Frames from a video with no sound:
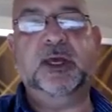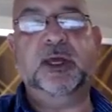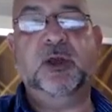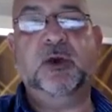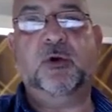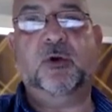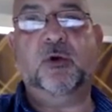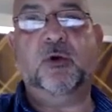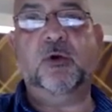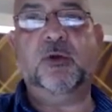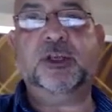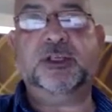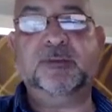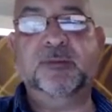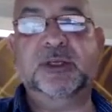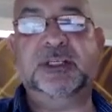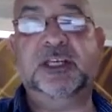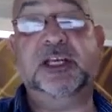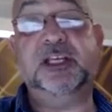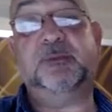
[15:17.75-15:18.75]
all that's
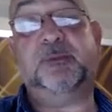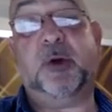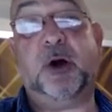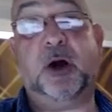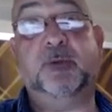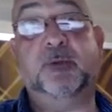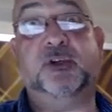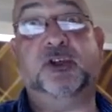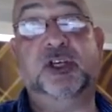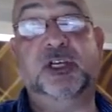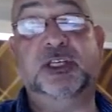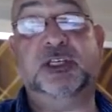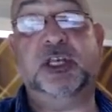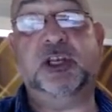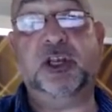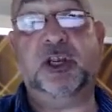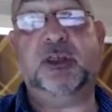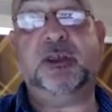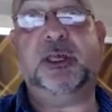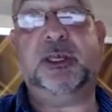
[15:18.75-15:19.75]
missing is palm trees and you
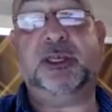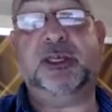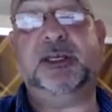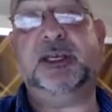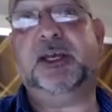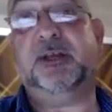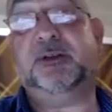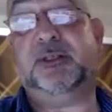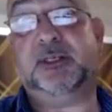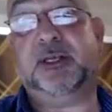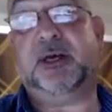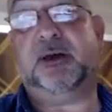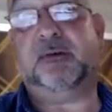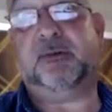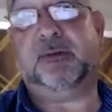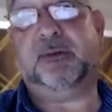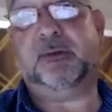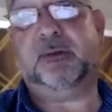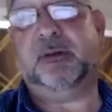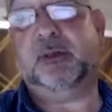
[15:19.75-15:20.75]
think you're down south.
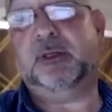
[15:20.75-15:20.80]
It's